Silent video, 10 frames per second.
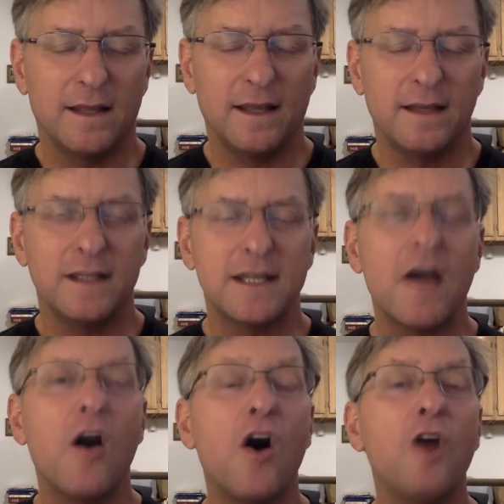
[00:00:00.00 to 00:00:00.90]
And it's how
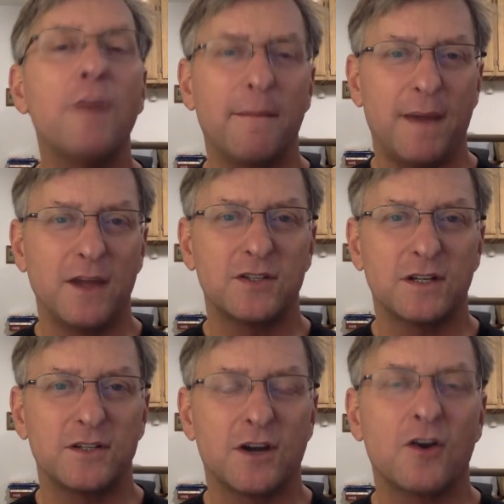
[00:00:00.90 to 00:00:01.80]
all my
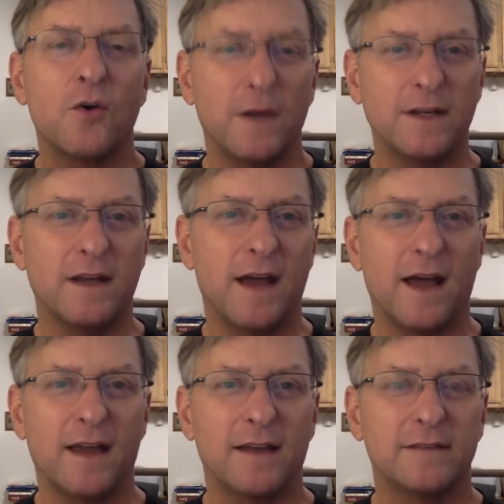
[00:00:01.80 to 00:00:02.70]
patients are going to
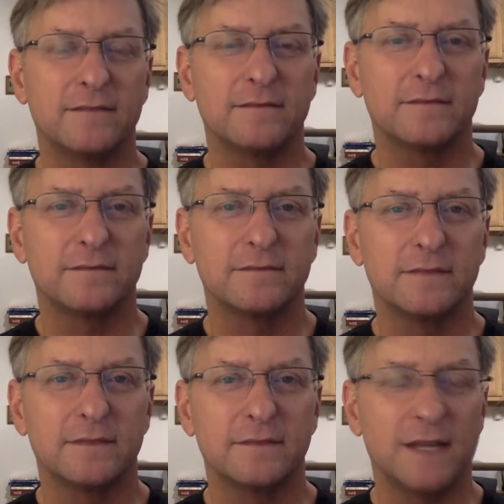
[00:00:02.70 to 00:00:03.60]
die
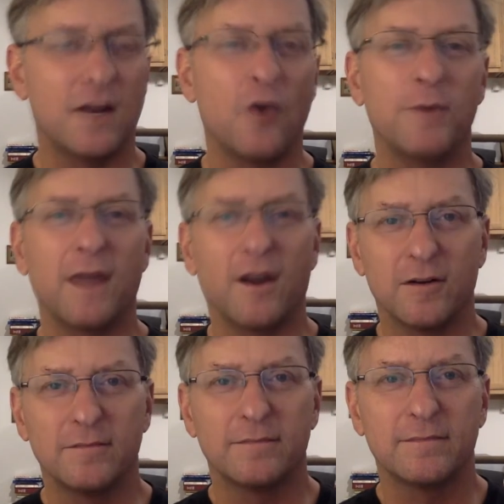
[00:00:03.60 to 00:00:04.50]
in home care,
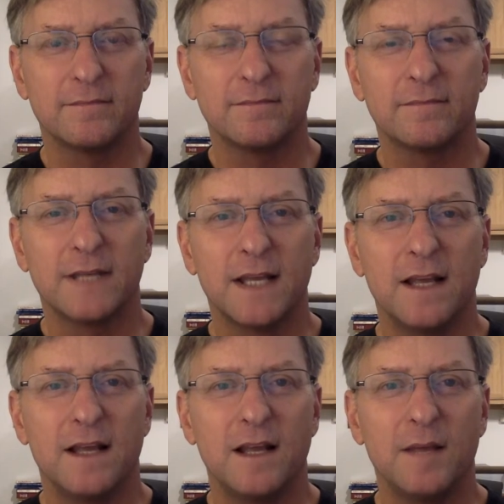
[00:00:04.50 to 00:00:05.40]

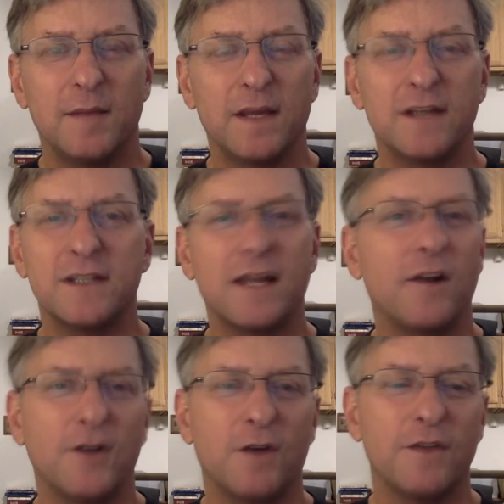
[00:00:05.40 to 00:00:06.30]
because they
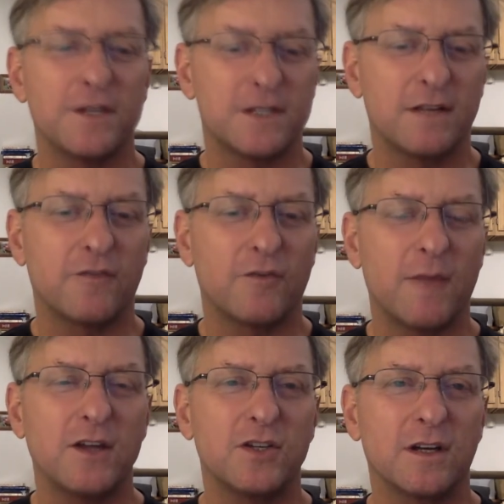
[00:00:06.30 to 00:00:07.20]
don't know this
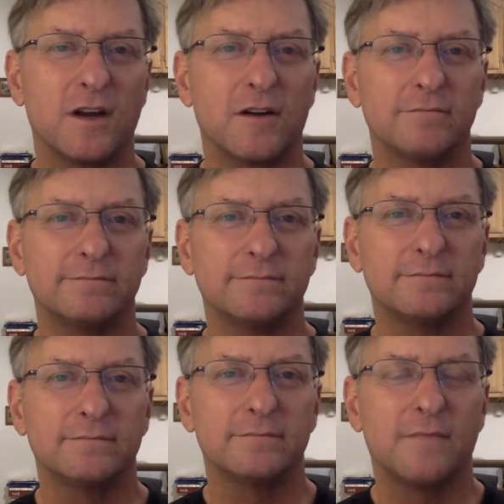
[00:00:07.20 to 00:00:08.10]
information here.
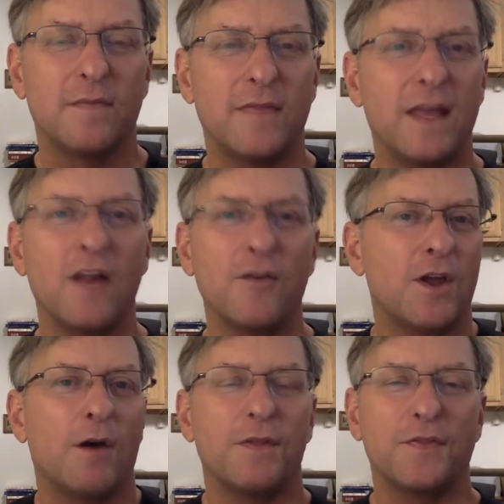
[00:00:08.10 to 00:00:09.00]
They don't
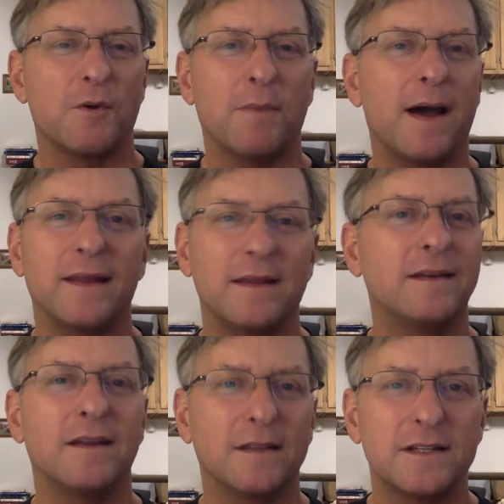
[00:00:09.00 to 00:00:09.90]
know that their body can
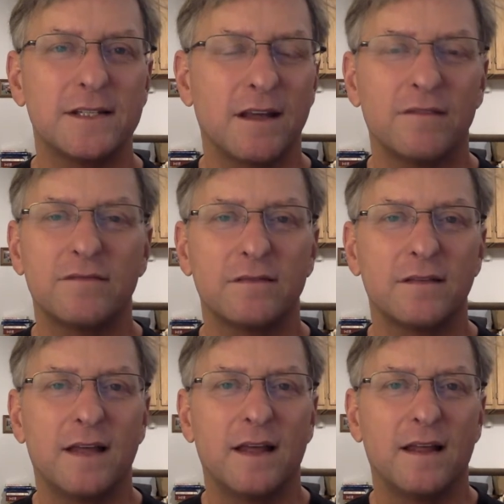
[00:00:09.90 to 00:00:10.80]
heal itself.
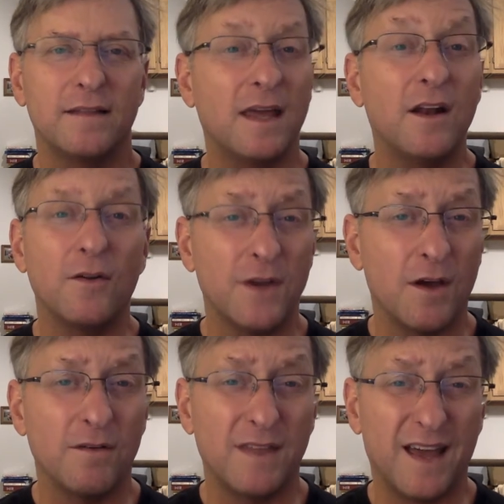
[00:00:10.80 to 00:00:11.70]
They don't
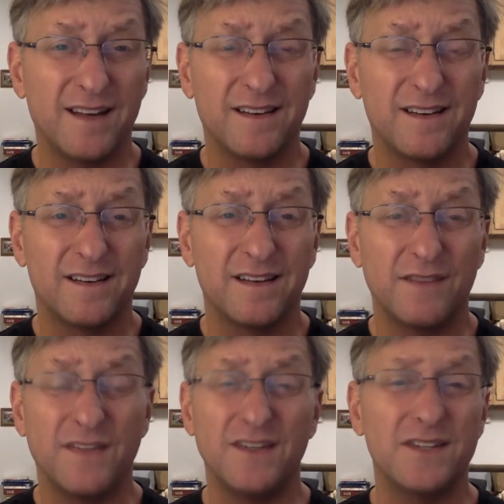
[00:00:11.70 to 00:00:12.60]
know that
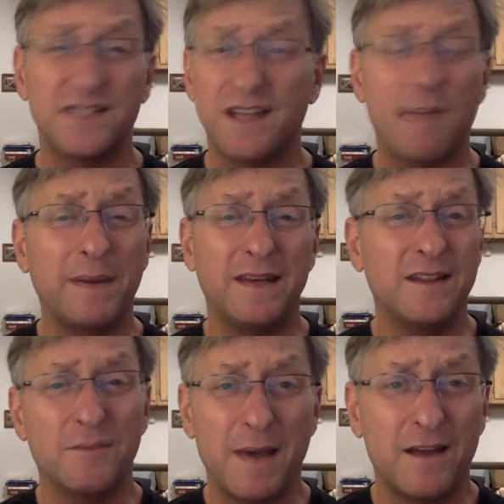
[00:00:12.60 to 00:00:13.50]
if they just stop
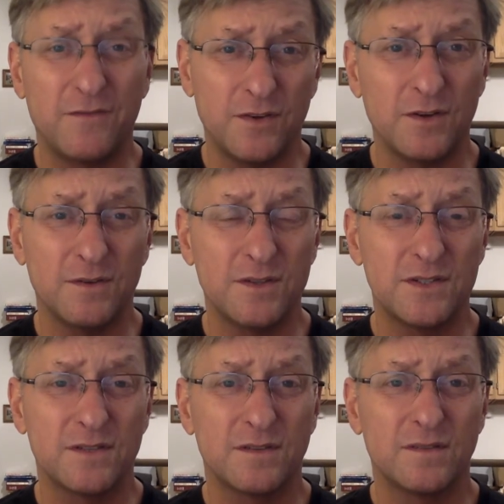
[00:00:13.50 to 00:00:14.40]
eating the bad foods,